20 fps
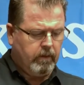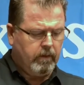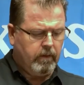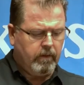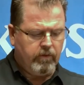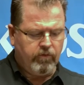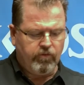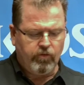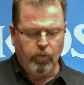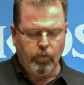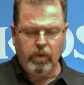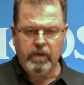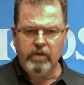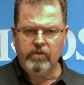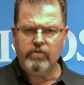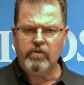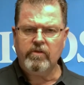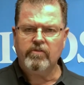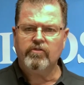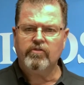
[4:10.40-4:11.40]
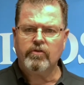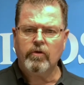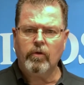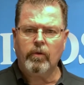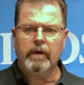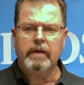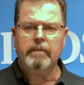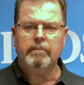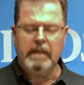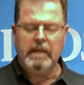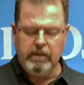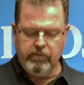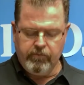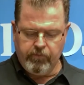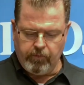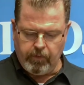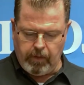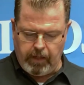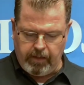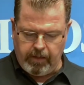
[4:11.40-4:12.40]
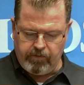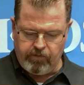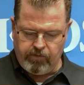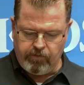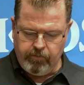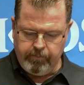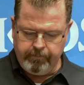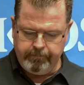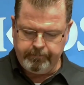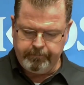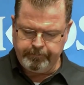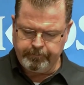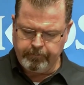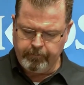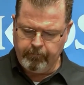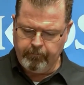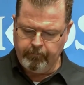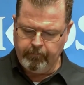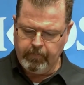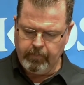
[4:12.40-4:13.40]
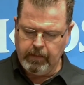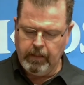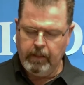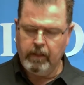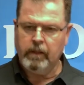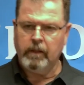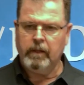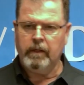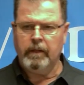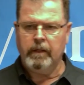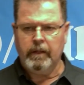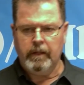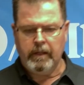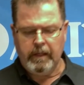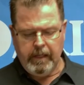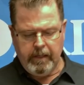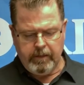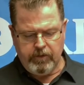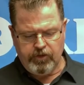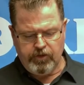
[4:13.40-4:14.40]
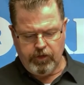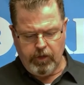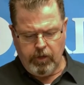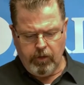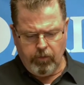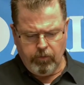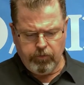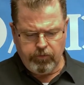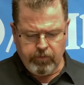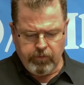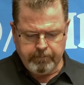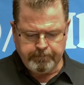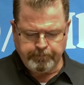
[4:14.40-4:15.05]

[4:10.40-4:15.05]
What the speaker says: So what does this story mean for us? It shows